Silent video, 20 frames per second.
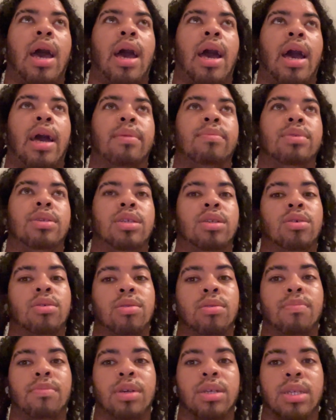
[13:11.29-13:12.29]
I'm still
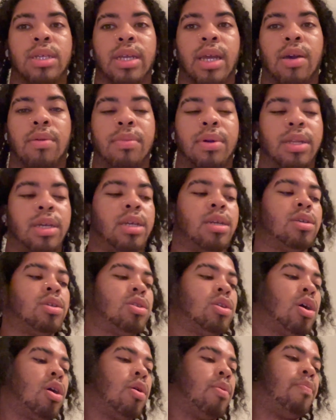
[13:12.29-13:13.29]
missing out money.
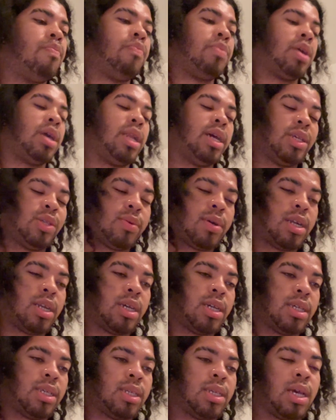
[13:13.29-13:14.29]
So it is what it
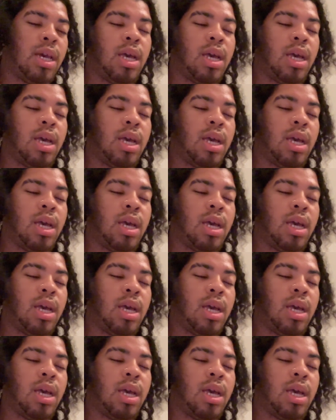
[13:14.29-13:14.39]
is.